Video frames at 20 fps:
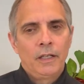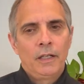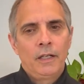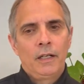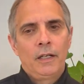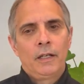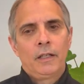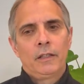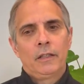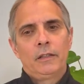
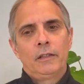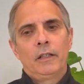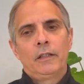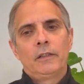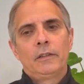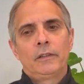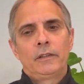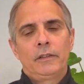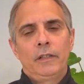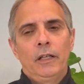
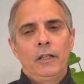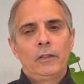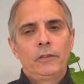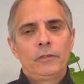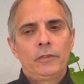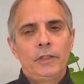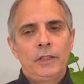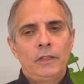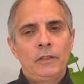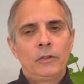
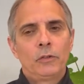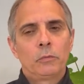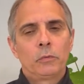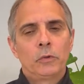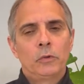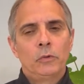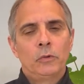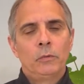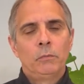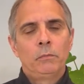ourself in the
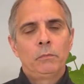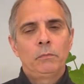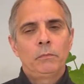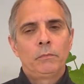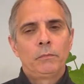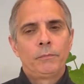room.